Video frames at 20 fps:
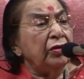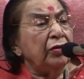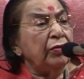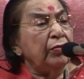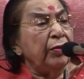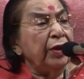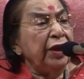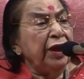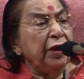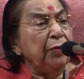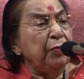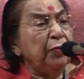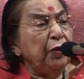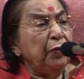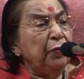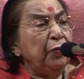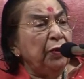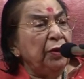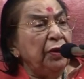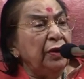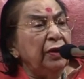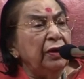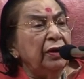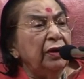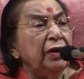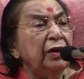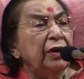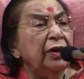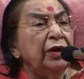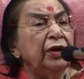Many people
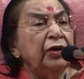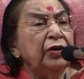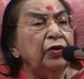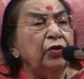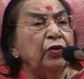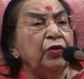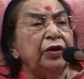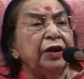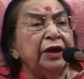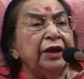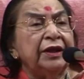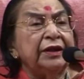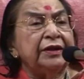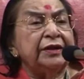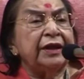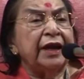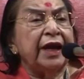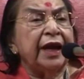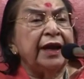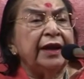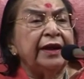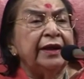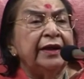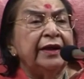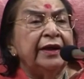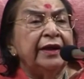don't understand